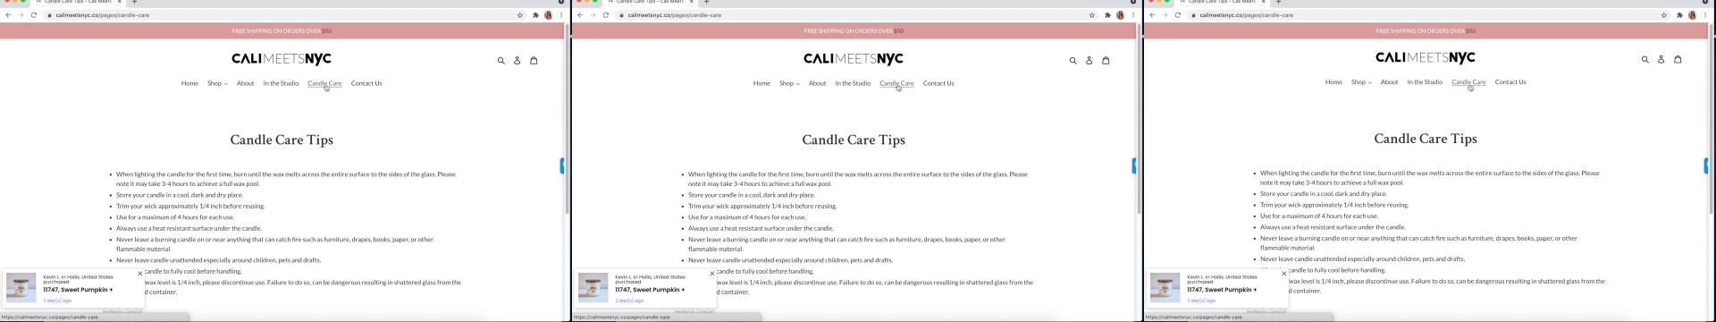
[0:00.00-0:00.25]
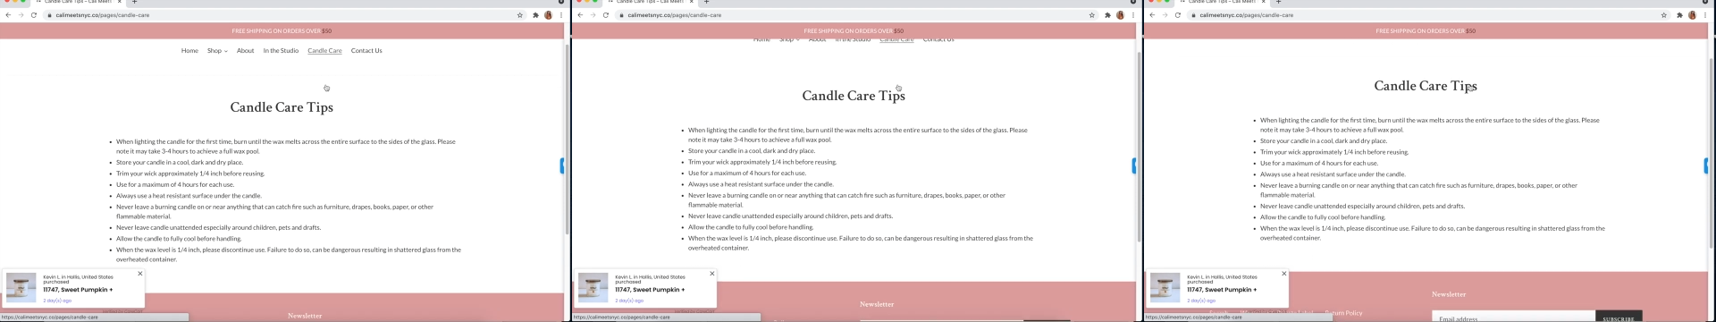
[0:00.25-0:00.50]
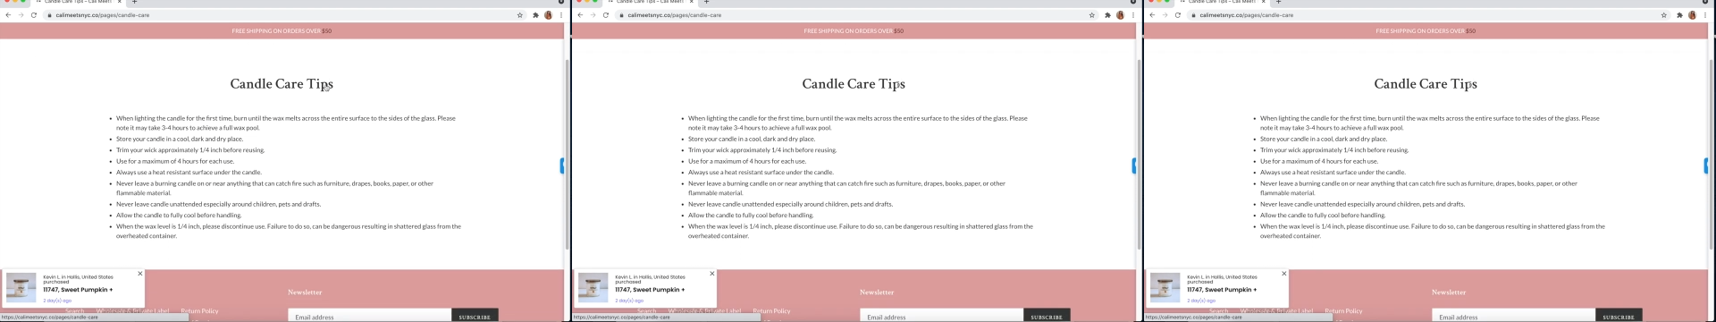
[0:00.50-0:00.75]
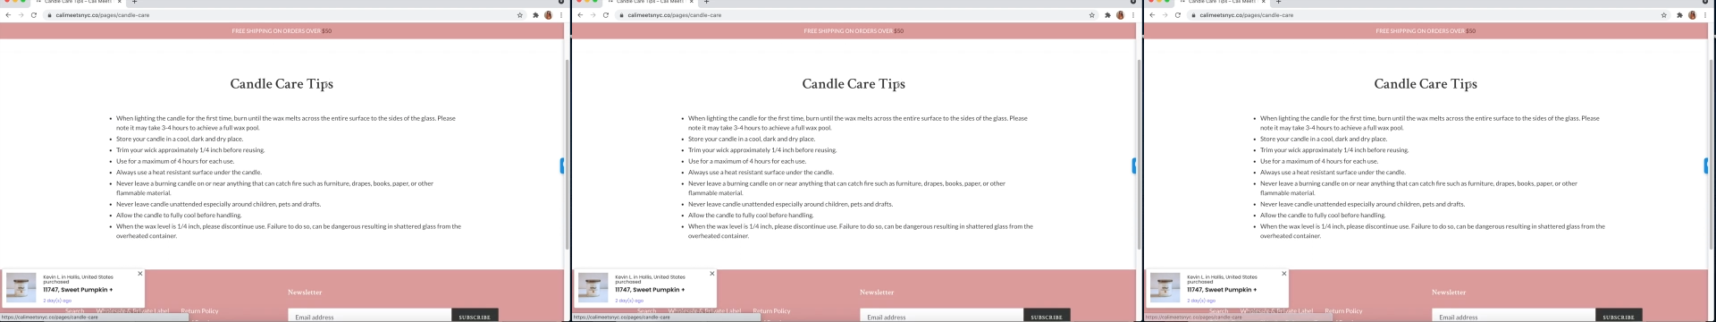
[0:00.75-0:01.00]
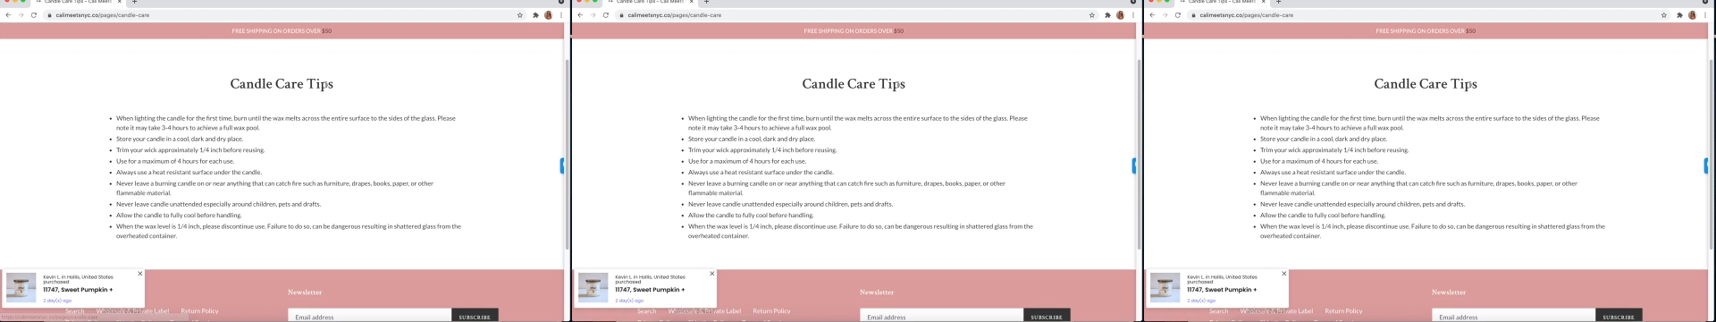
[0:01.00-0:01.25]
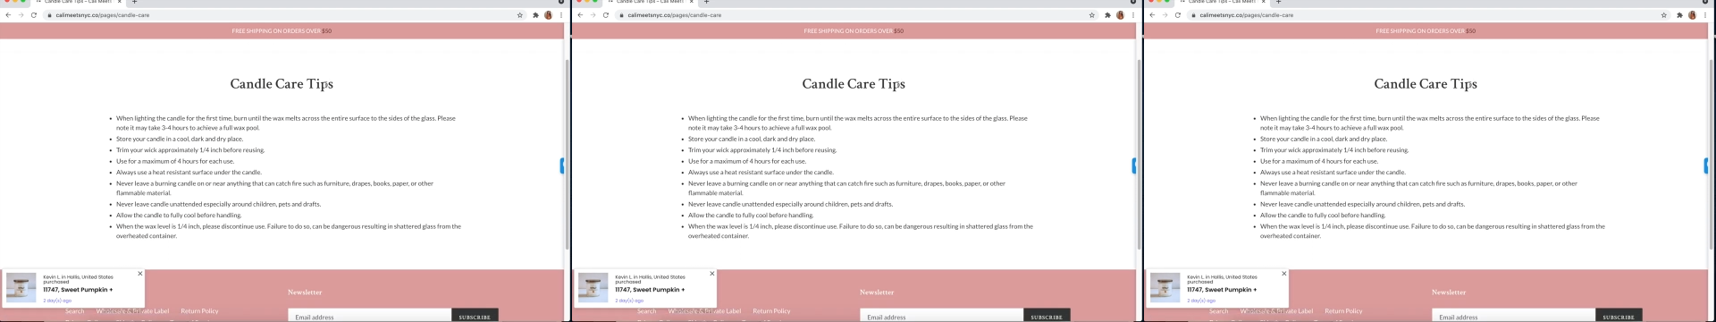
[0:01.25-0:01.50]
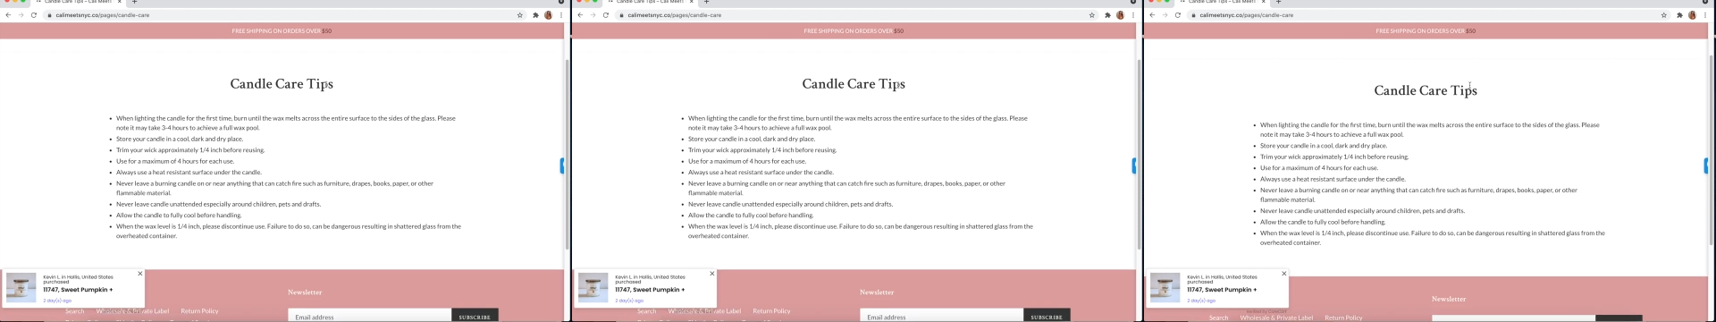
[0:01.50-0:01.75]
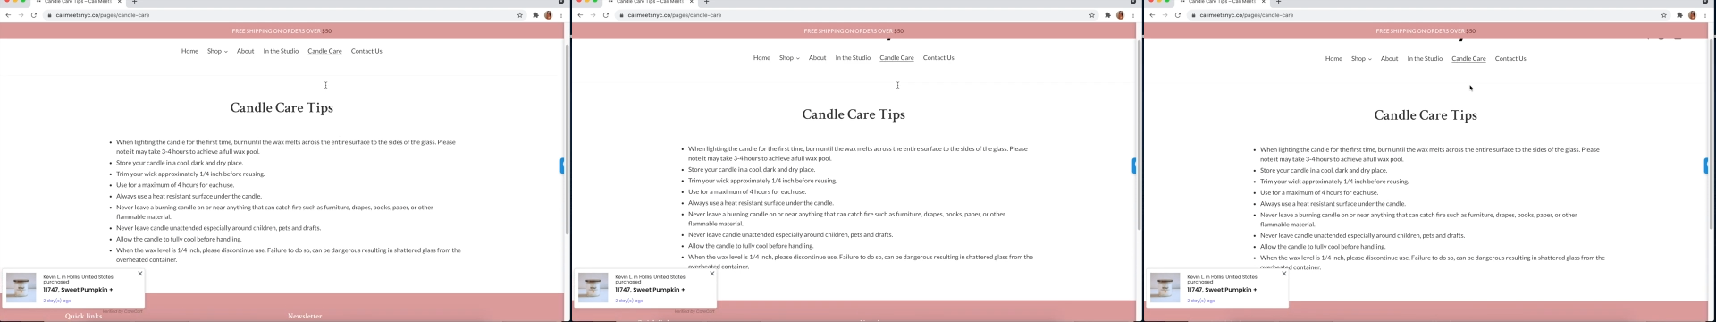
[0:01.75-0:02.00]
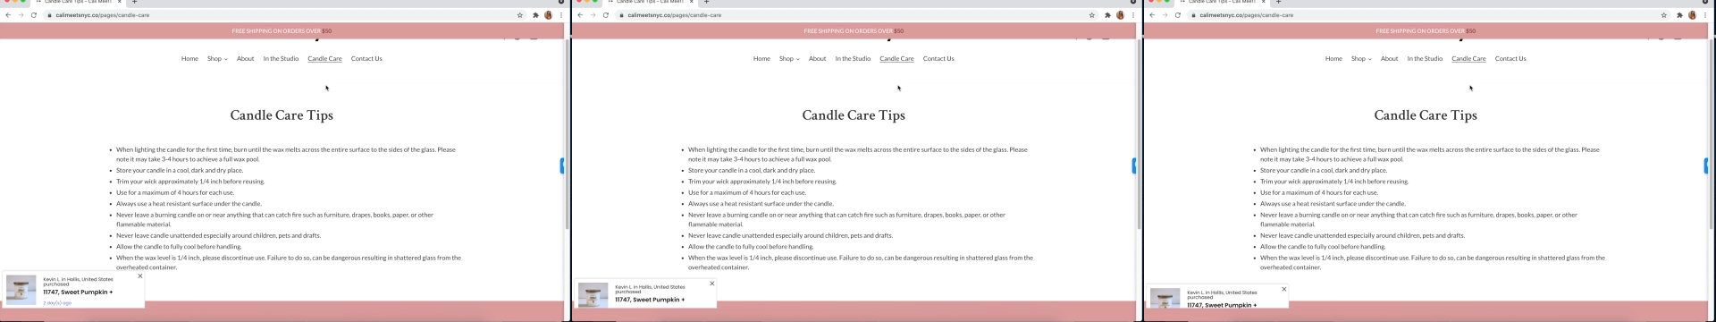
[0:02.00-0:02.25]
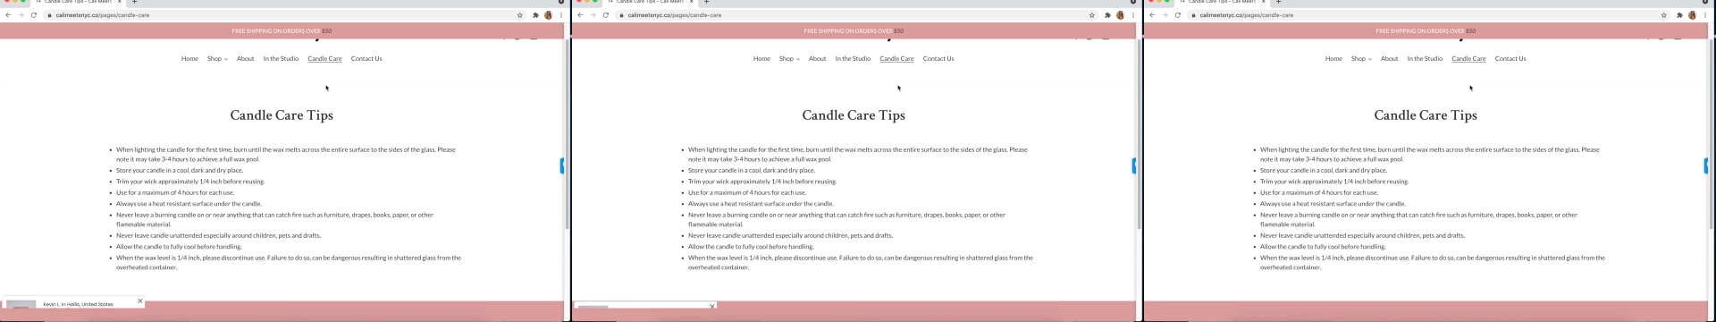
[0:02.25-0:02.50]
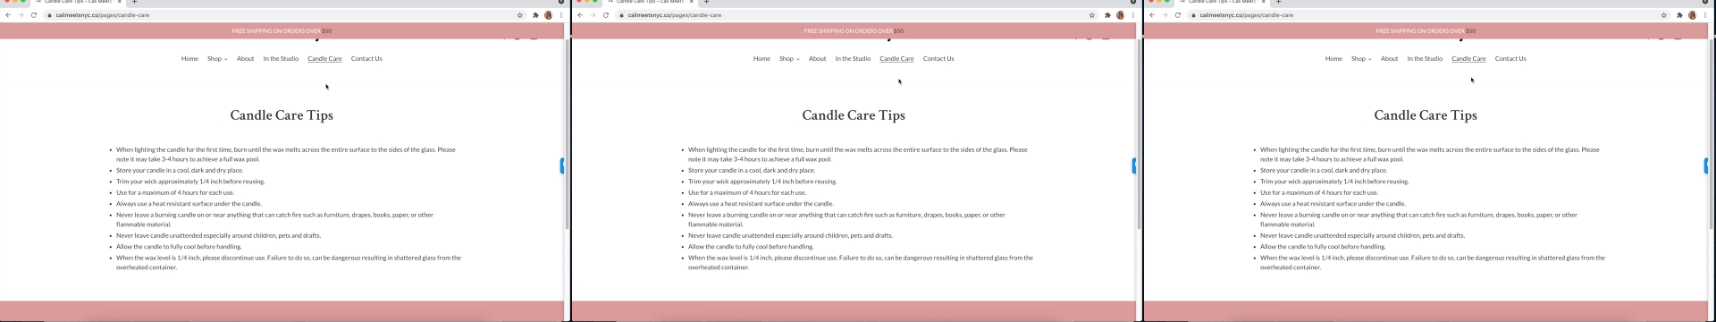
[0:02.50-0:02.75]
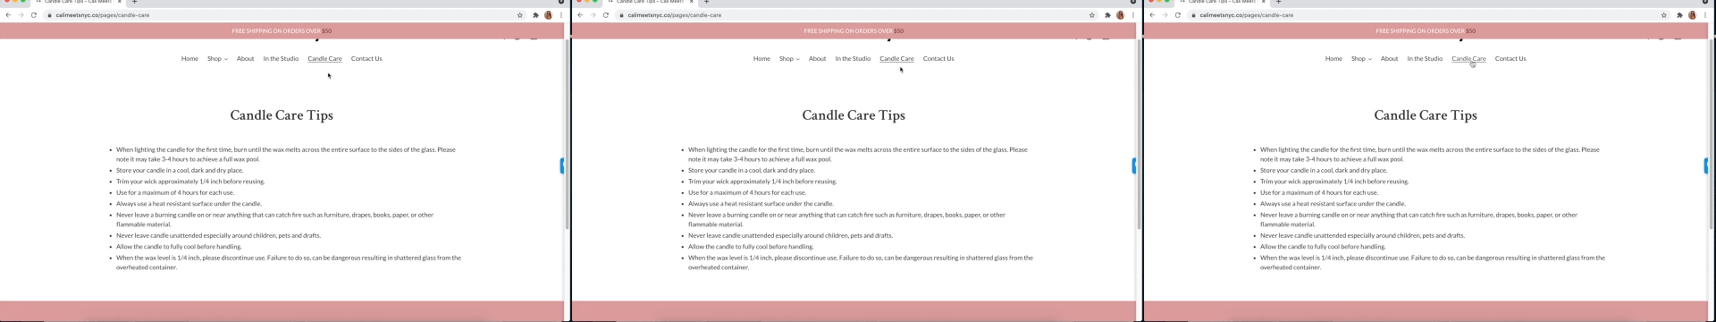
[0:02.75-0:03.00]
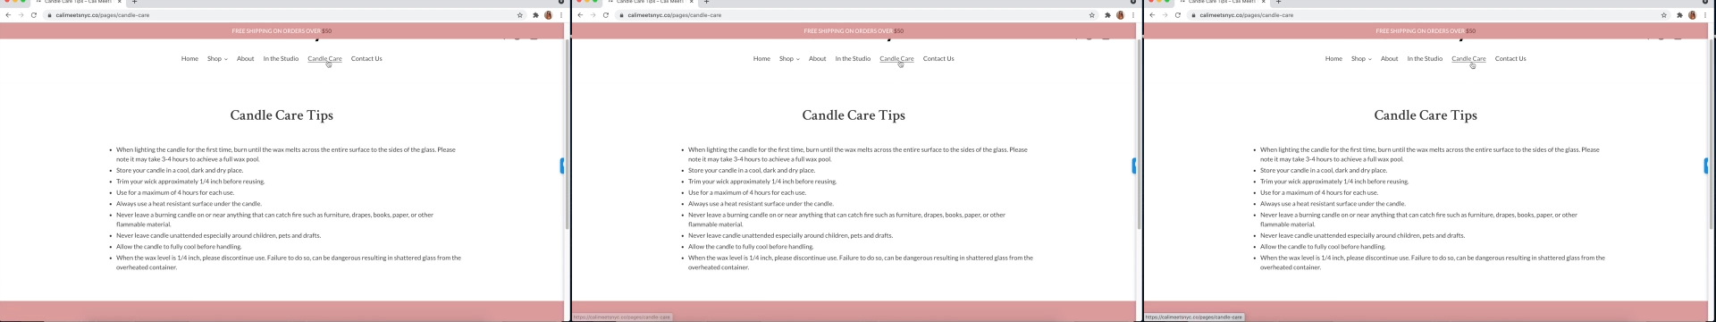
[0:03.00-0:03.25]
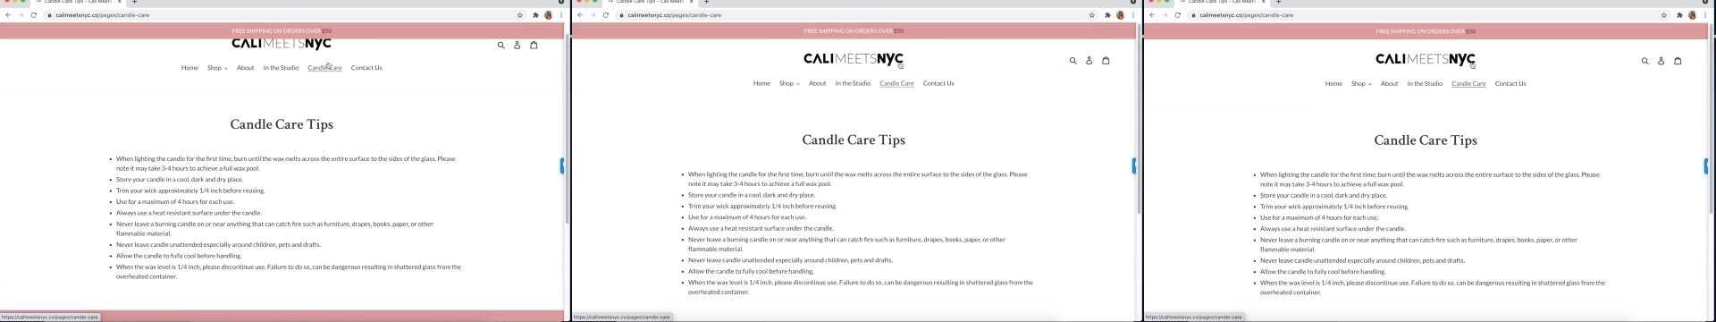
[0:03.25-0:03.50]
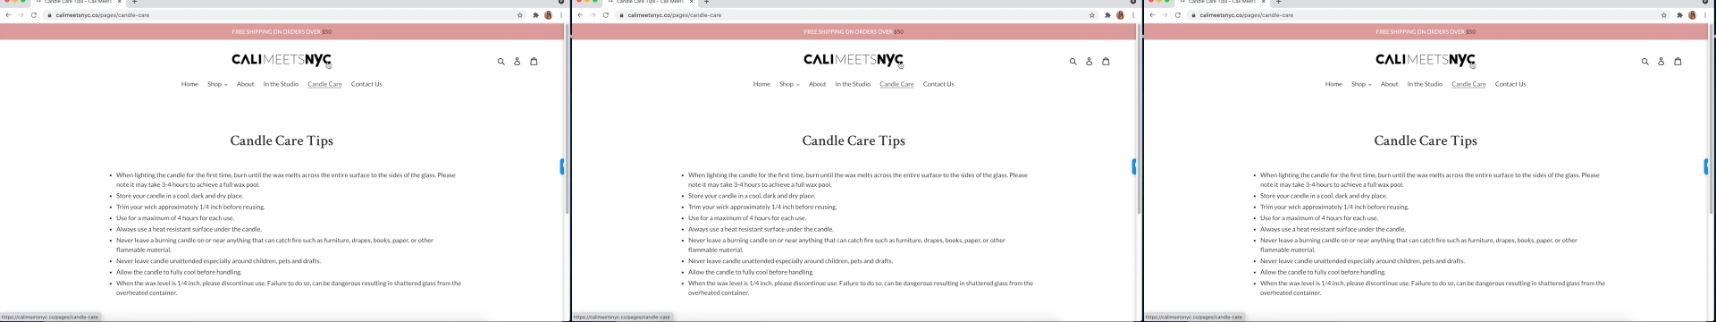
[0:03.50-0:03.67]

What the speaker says: No face is visible, so there are no lips to read.